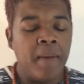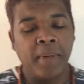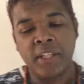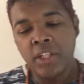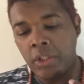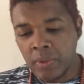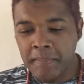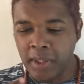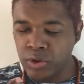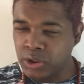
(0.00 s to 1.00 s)
but you
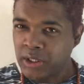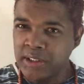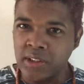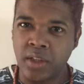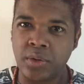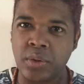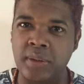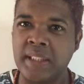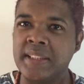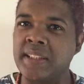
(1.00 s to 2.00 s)
emotionally started to
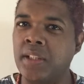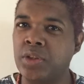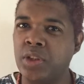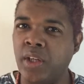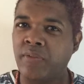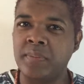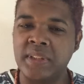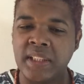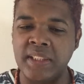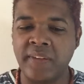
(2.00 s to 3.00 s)
disassociate from
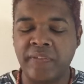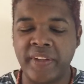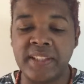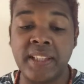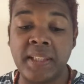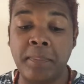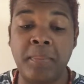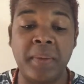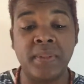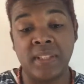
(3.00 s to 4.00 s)
certain things, certain
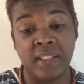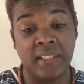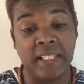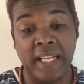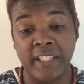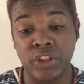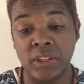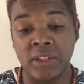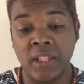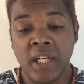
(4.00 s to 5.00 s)
people, certain
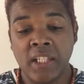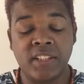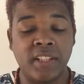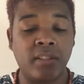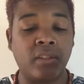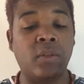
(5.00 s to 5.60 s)
energies, certain